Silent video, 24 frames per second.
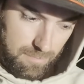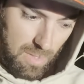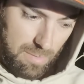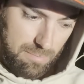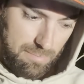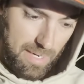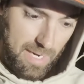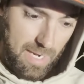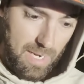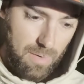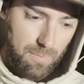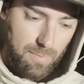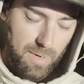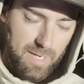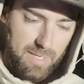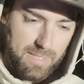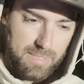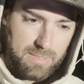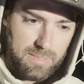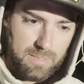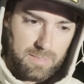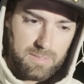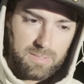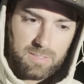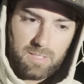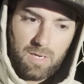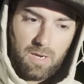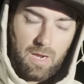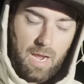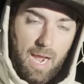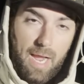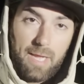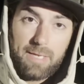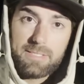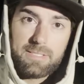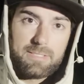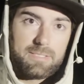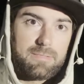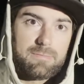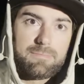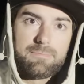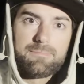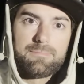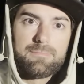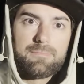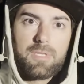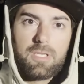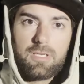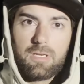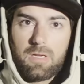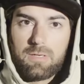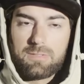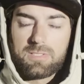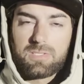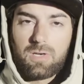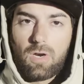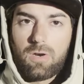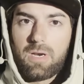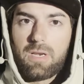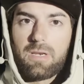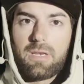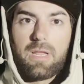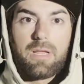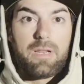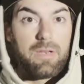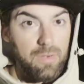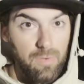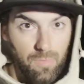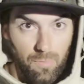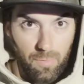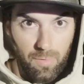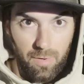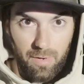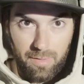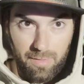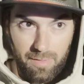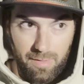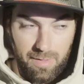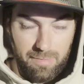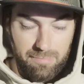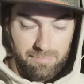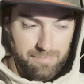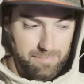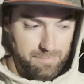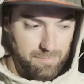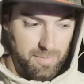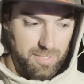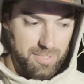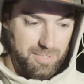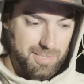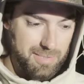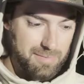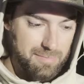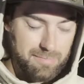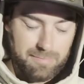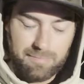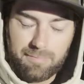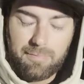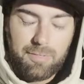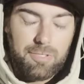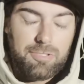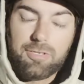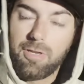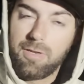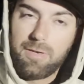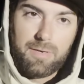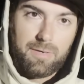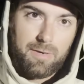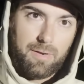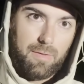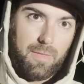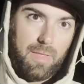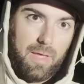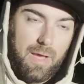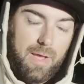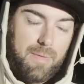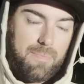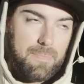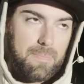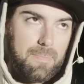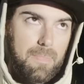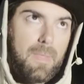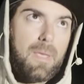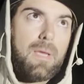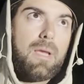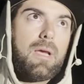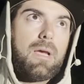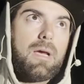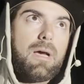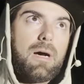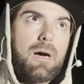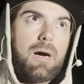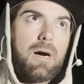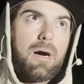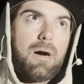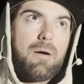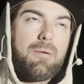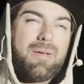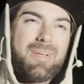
but anyways, so I just, you know, started ignoring them, which is, you shouldn't do that. Uh,